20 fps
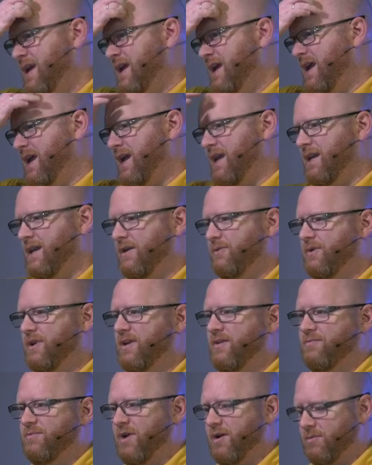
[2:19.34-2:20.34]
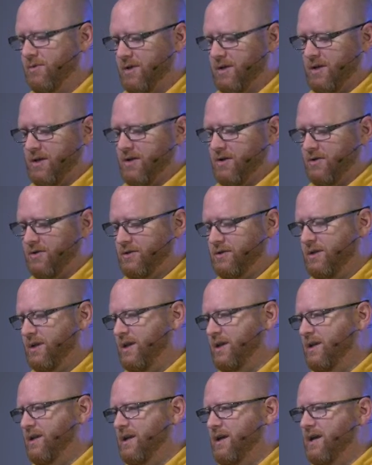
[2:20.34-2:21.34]
And we can give public notes,
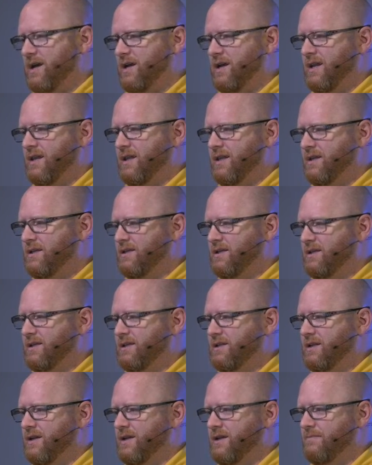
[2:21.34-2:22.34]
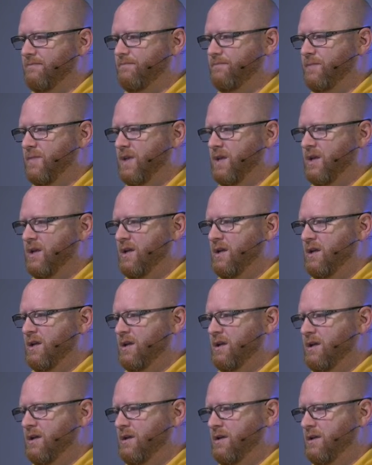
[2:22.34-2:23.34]
and again, this is
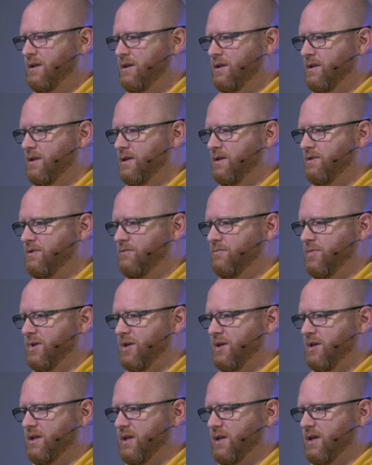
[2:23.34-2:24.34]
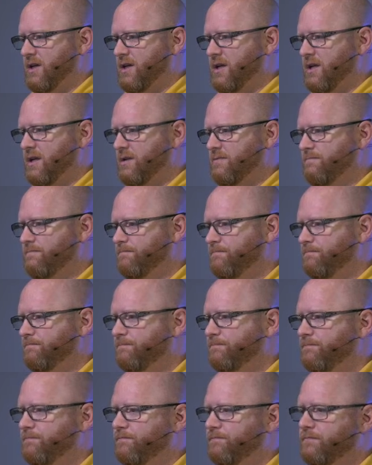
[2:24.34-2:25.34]
this to be deleted,
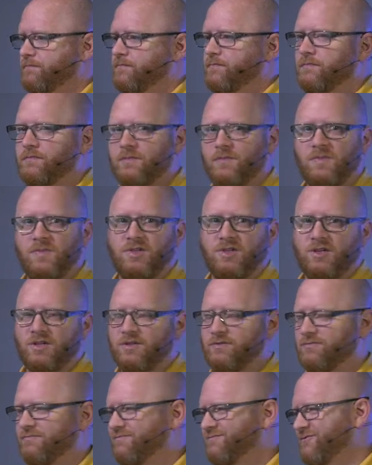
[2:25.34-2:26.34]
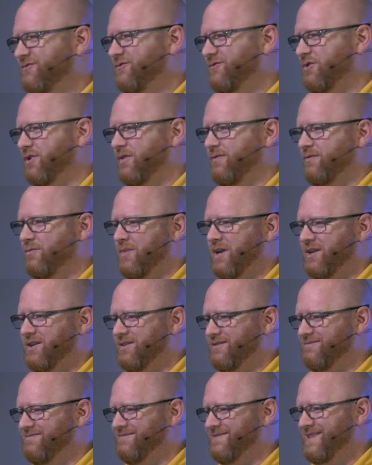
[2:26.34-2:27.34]
just for
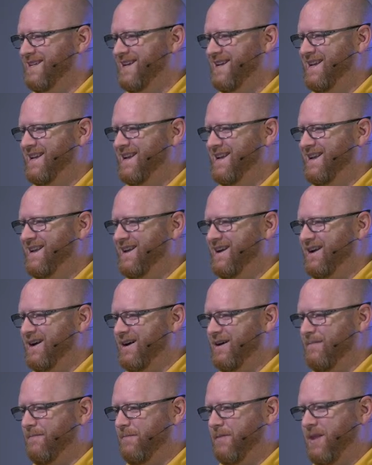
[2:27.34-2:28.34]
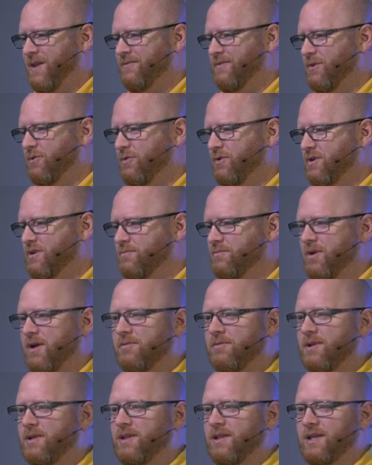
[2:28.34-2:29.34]
information. If there was a
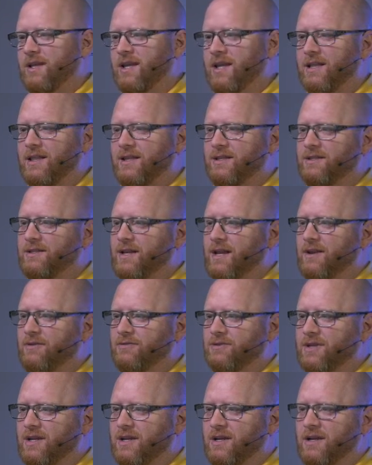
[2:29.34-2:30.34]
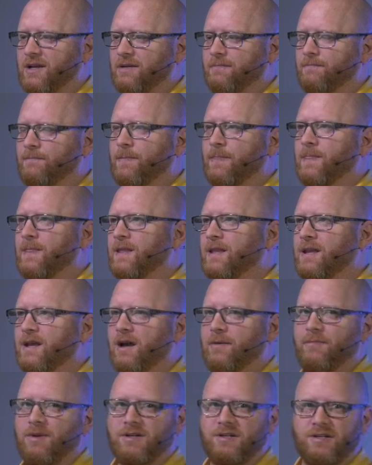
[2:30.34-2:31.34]
public link, let's say it was like a
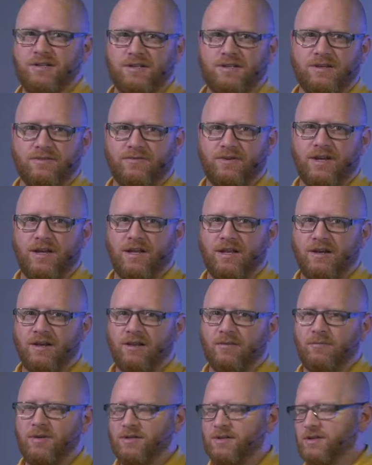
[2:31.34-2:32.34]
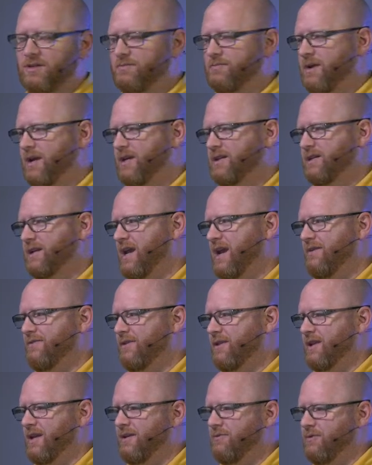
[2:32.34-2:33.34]
missions event, and on the missions page they have
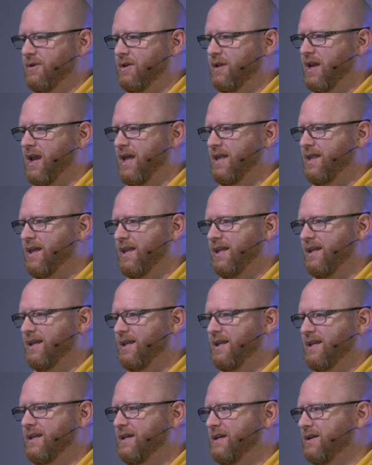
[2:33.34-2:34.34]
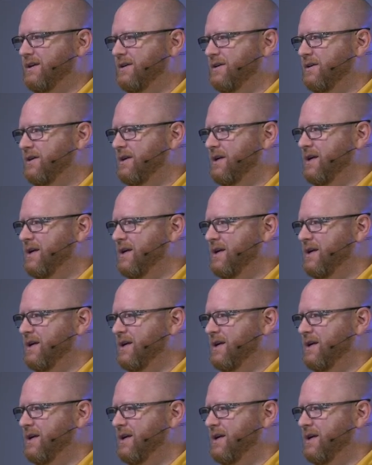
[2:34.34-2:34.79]
a link, we could add that link in here.